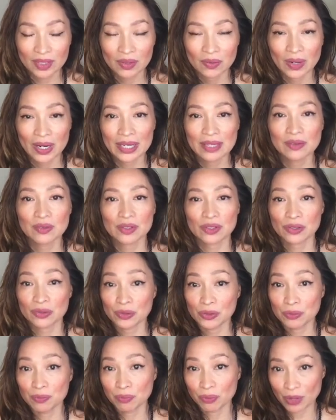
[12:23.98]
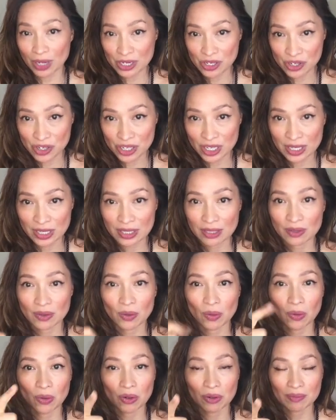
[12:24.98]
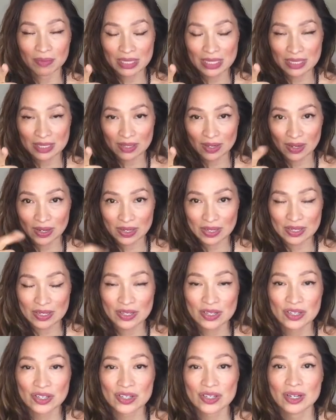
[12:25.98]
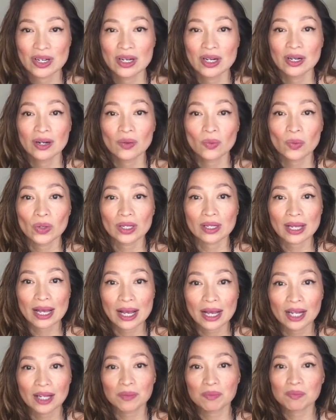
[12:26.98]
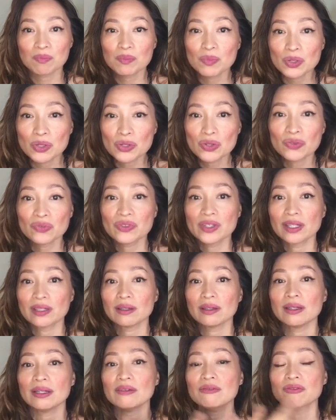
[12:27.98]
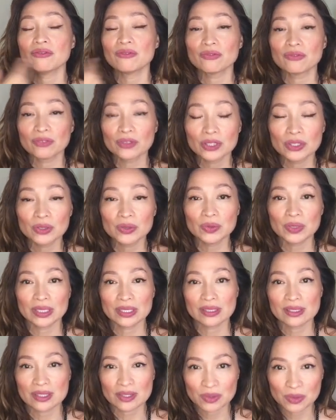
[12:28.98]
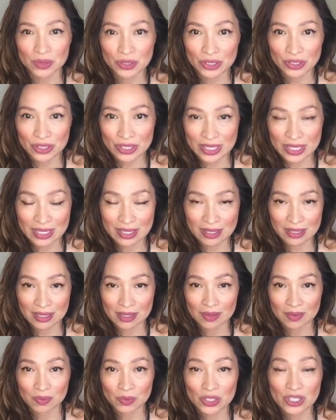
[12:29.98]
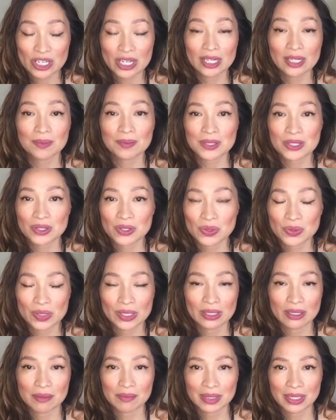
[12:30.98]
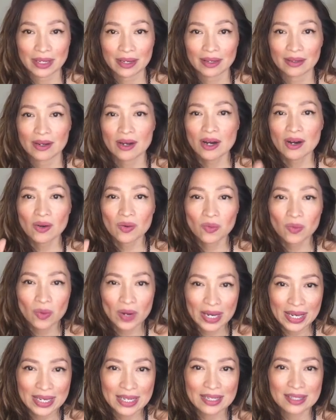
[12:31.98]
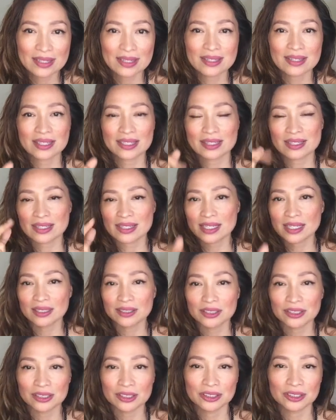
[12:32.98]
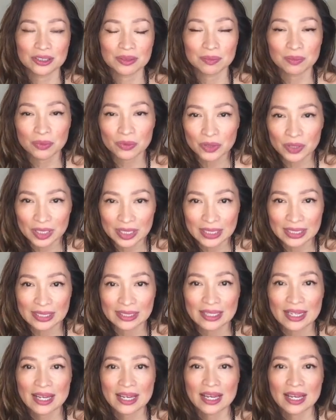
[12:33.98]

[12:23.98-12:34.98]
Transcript: right, through brushing or massage will help move the lymph fluids through your system, which helps to eliminate waste and cellular debris